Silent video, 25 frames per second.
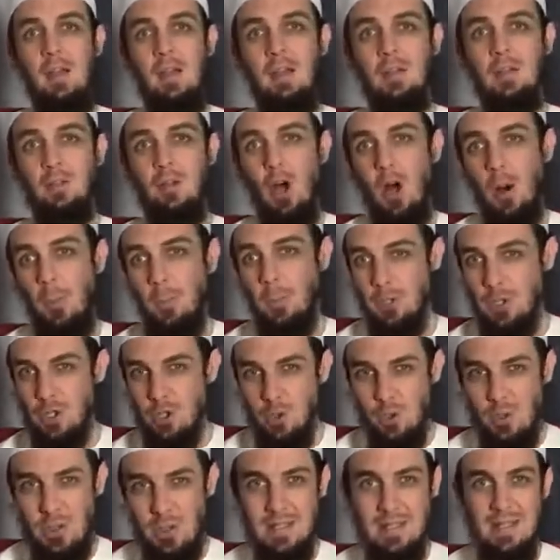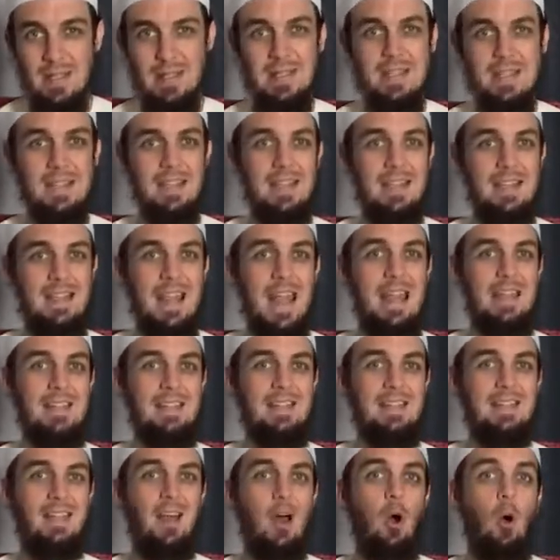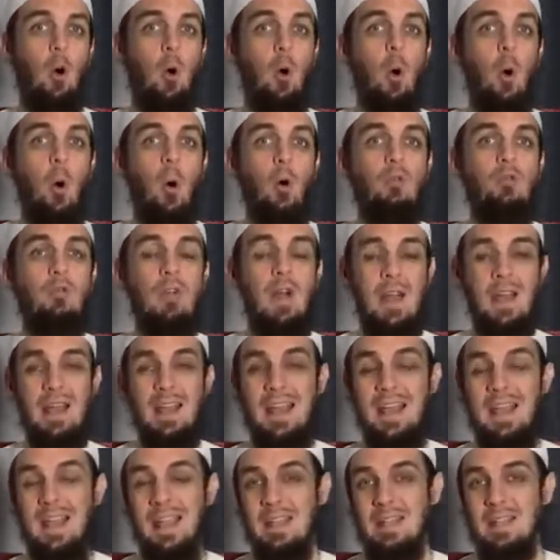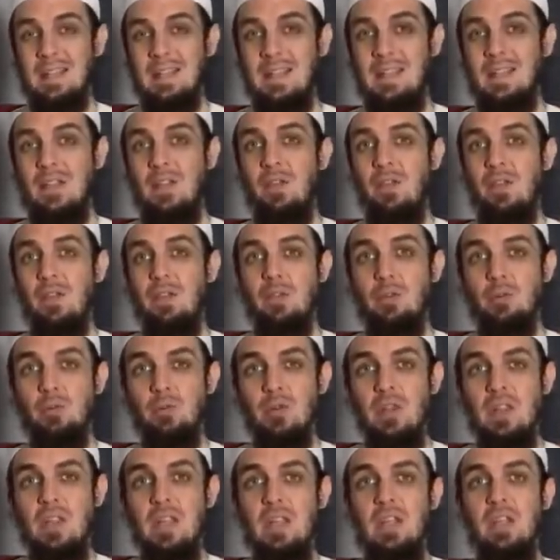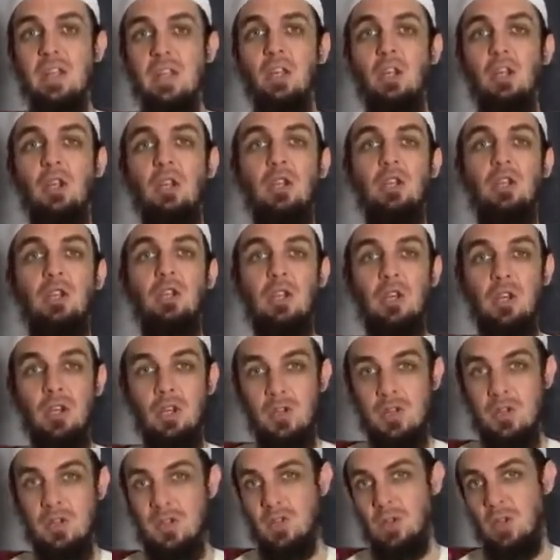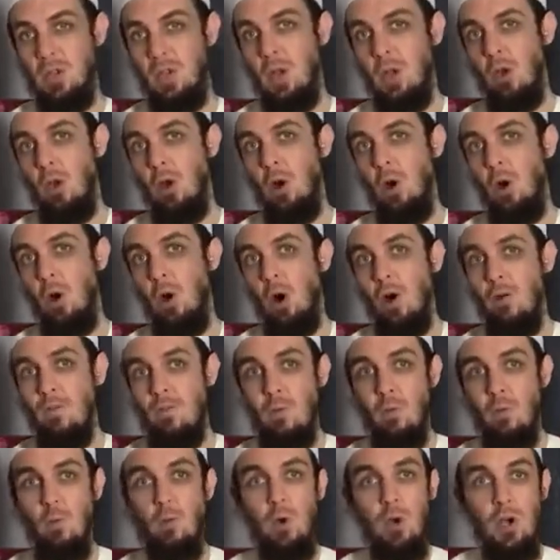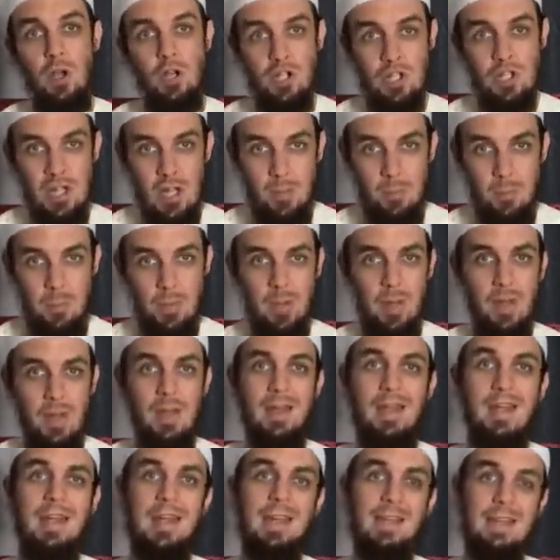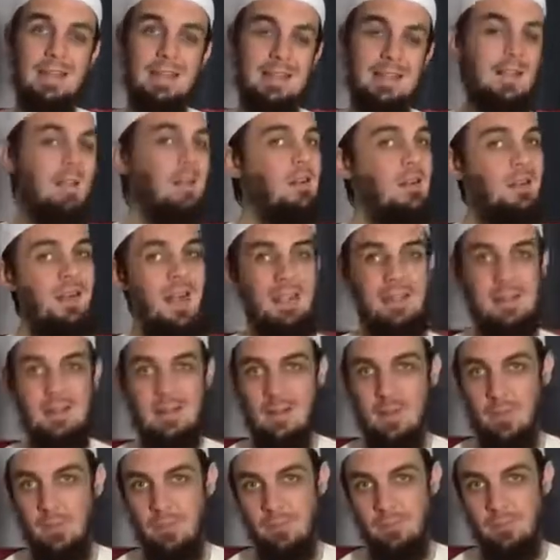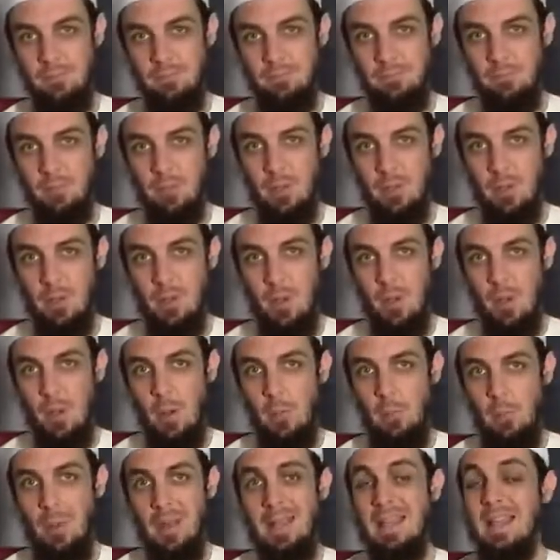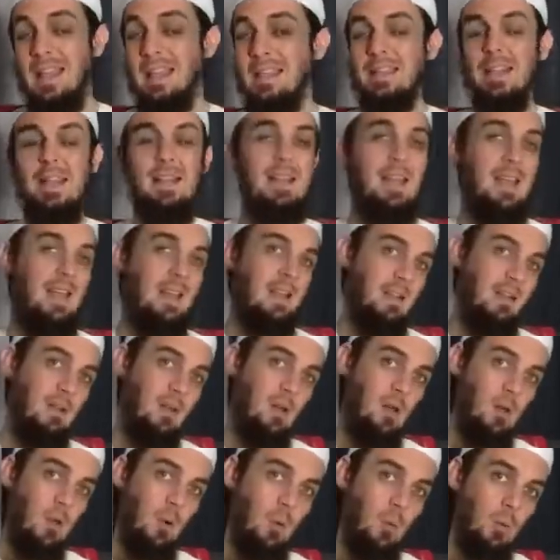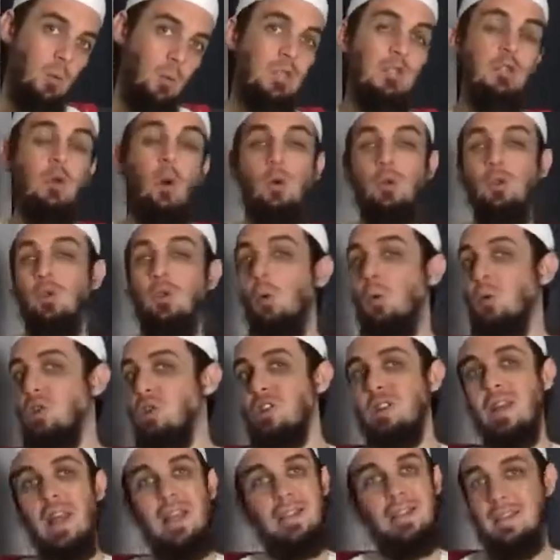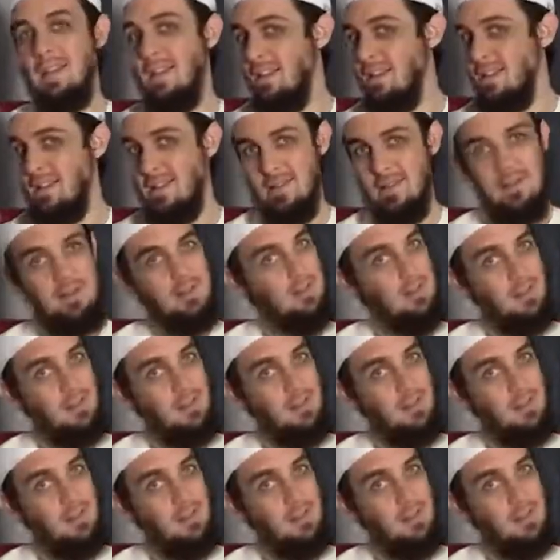The opportunities to get over 83 years of worship in a single night. But here's the thing, we don't know which night it is.